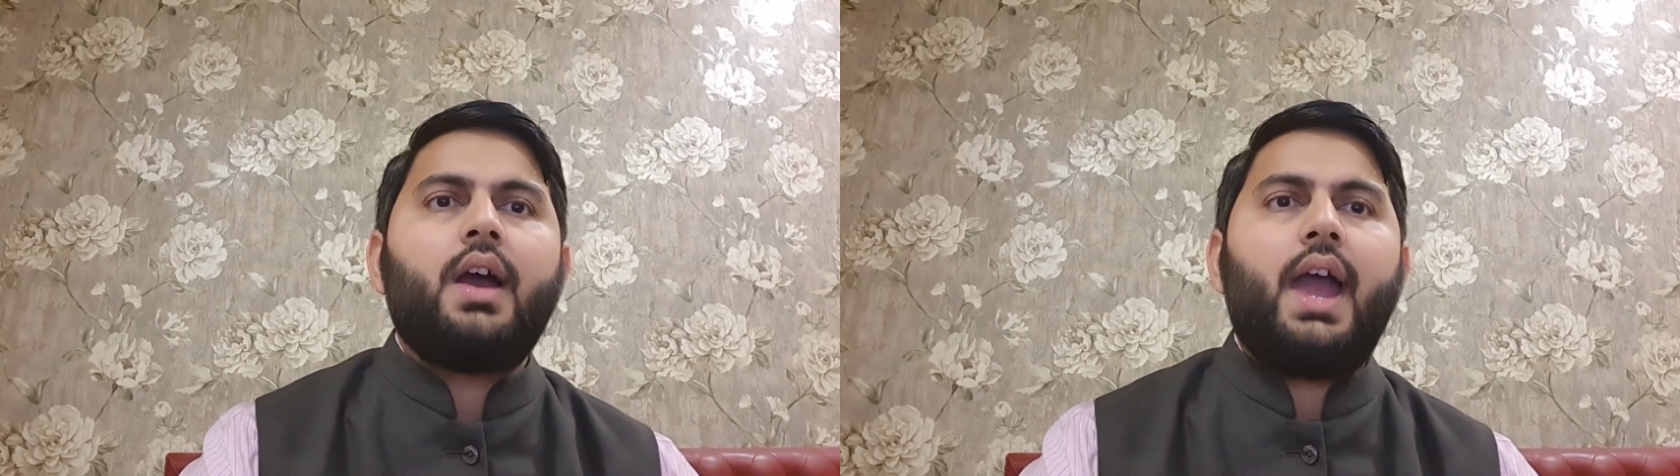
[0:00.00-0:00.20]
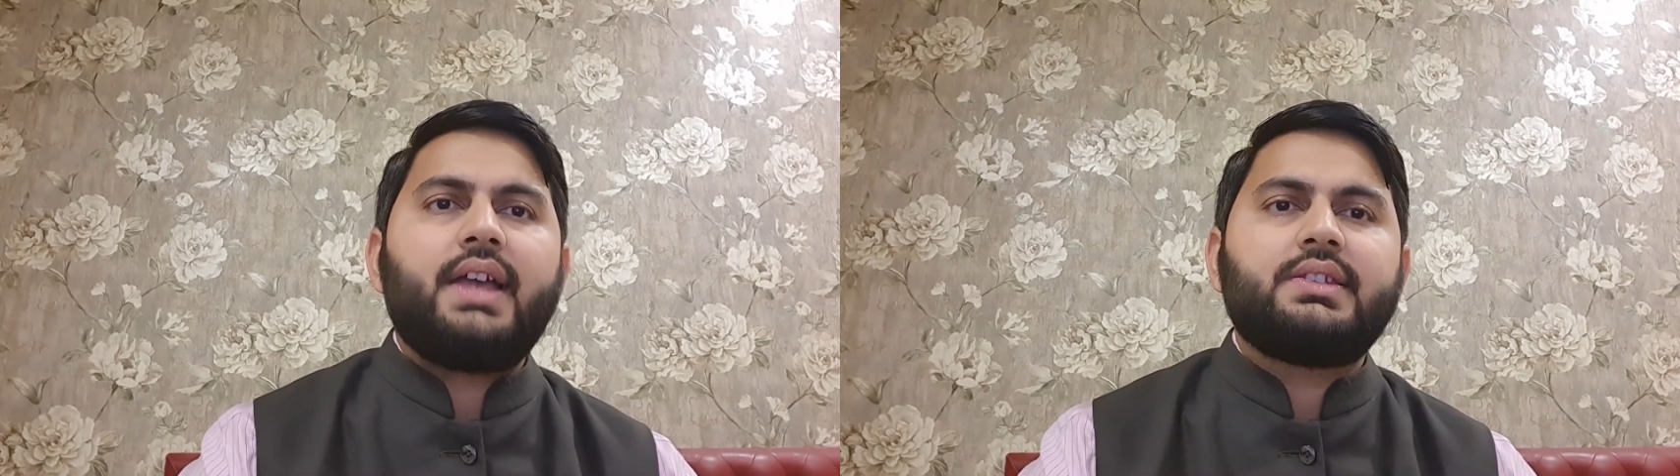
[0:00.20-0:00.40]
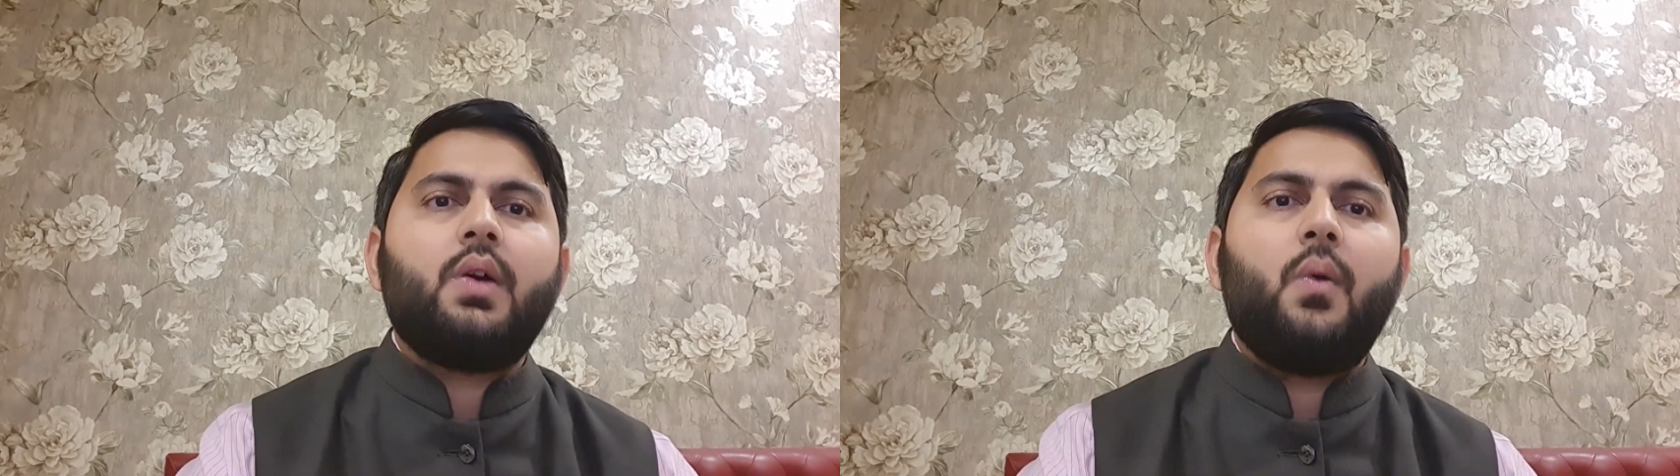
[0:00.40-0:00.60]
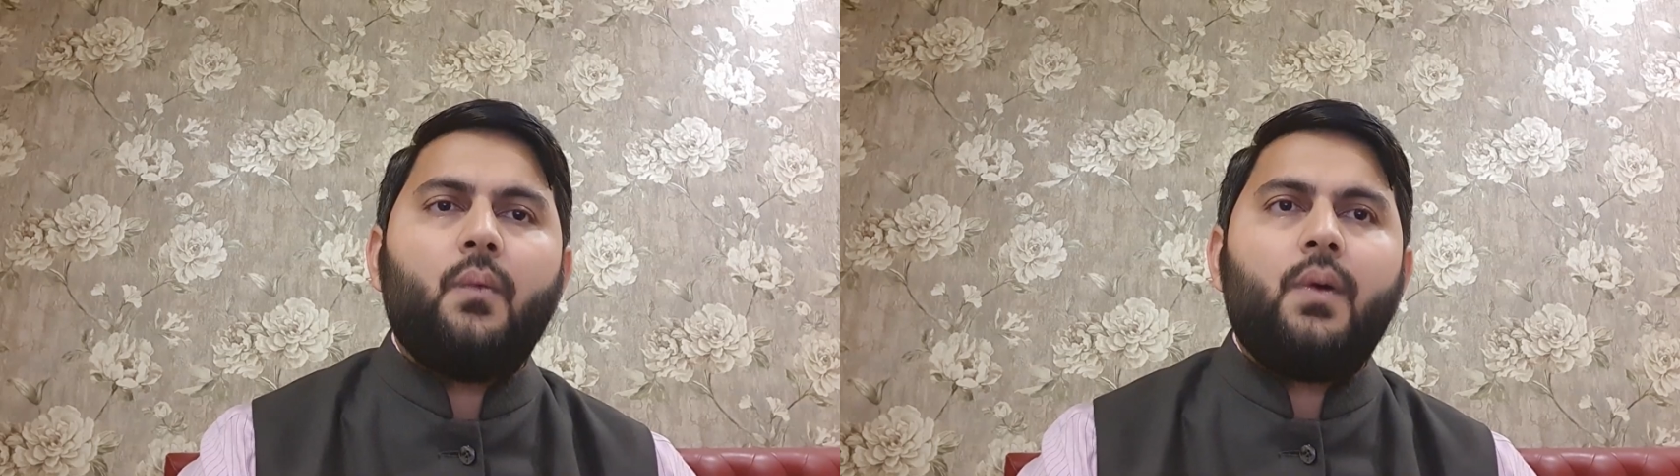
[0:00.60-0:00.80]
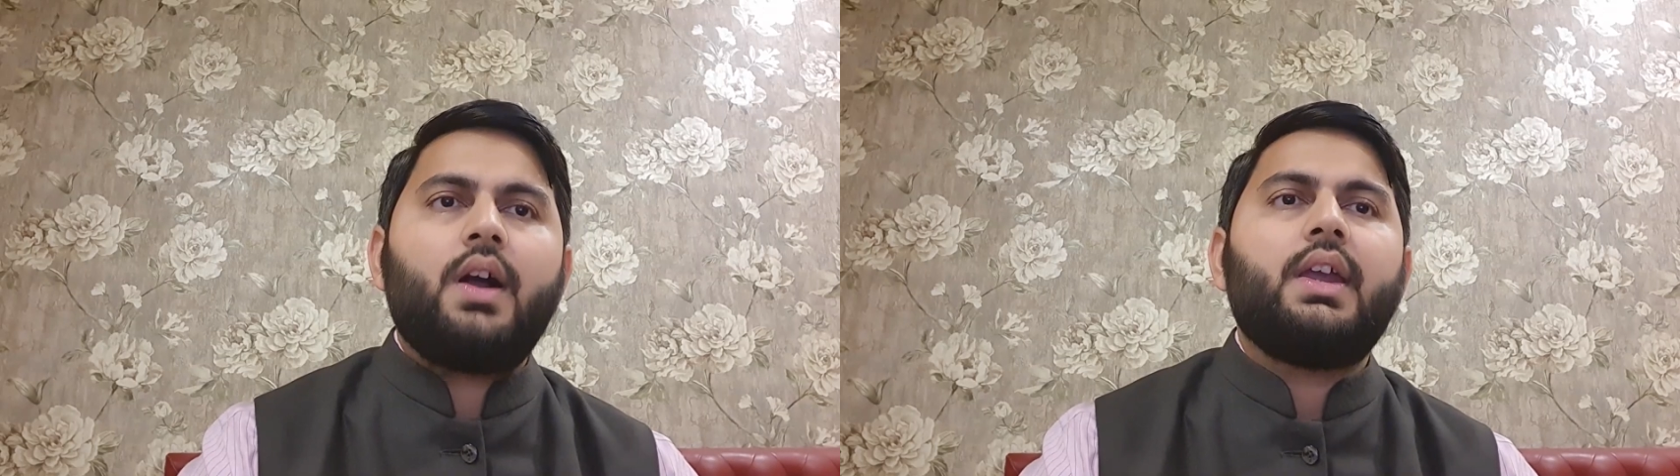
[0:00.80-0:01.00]
as a
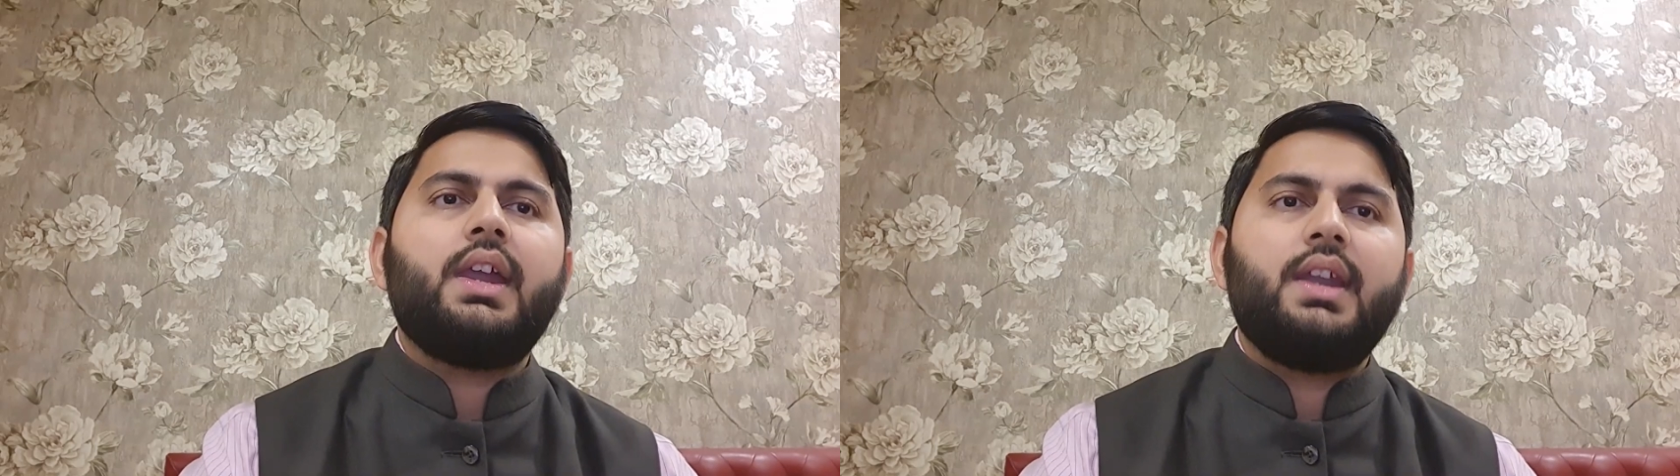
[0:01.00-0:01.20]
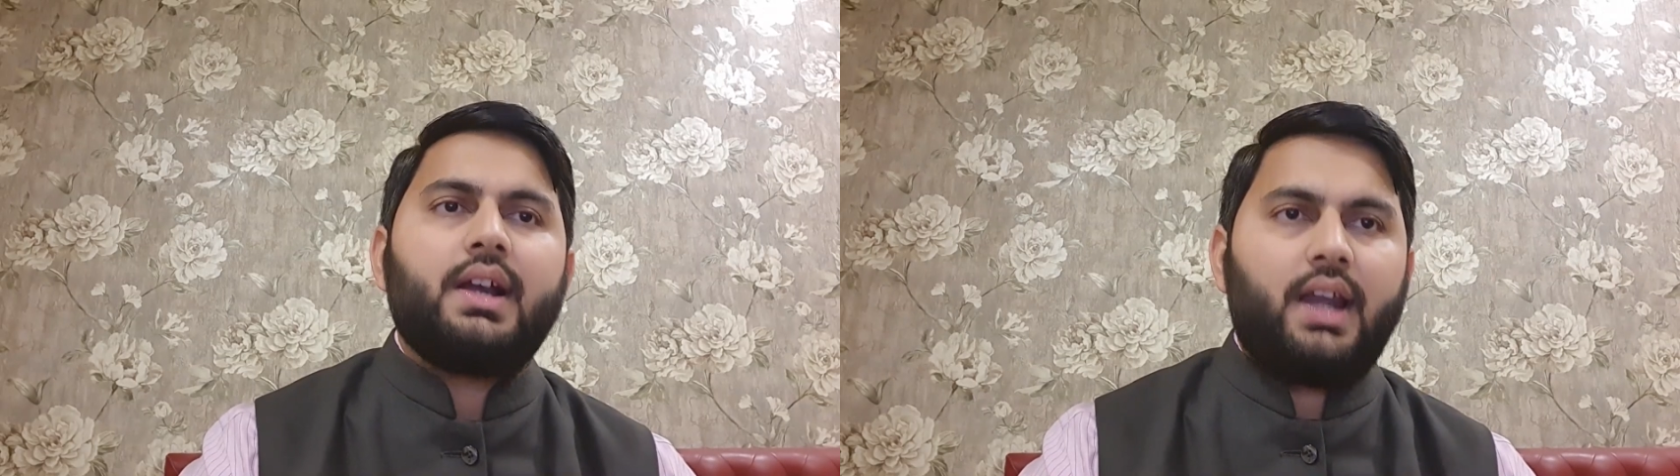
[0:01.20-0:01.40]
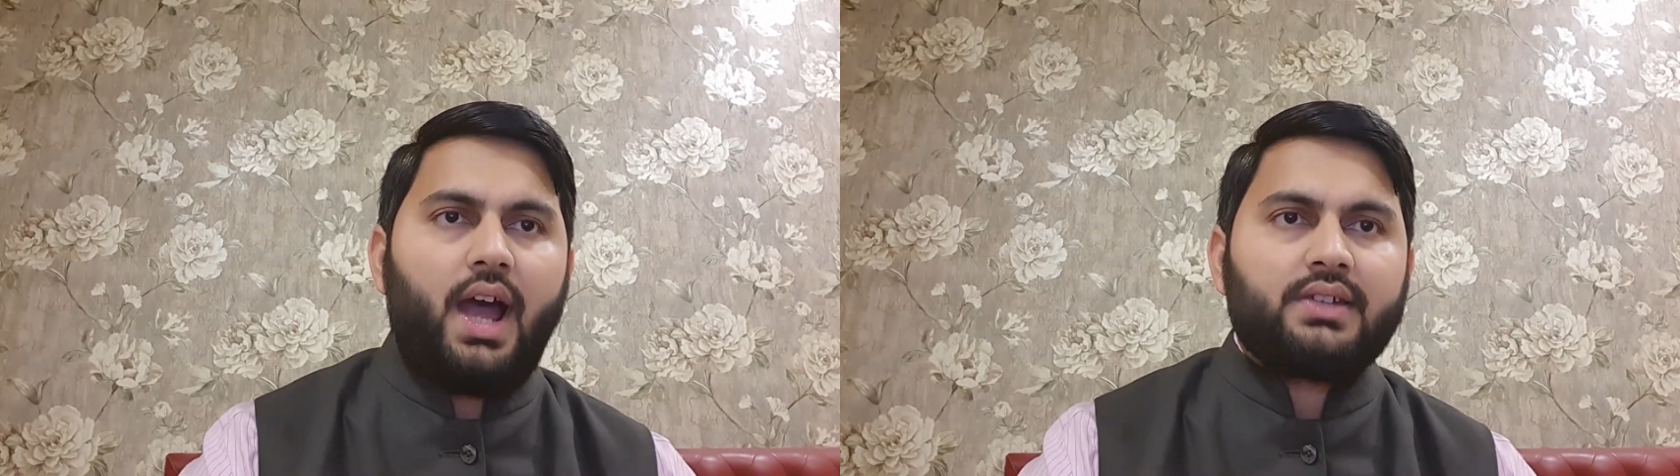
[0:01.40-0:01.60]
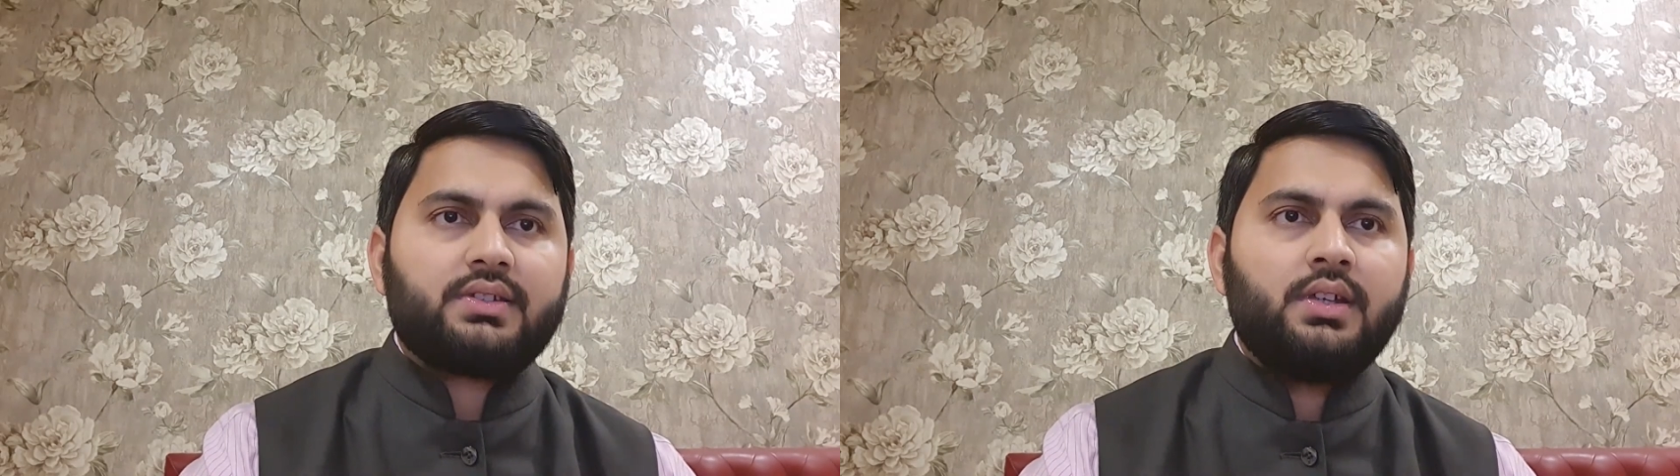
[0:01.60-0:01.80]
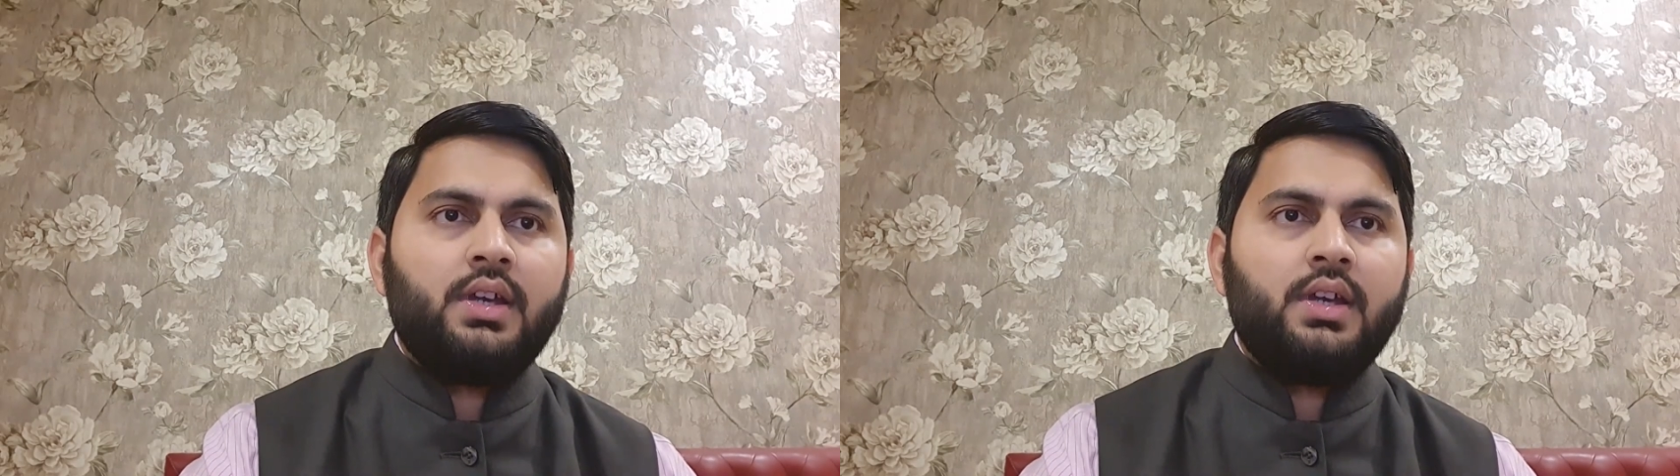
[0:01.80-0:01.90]
homework in the class.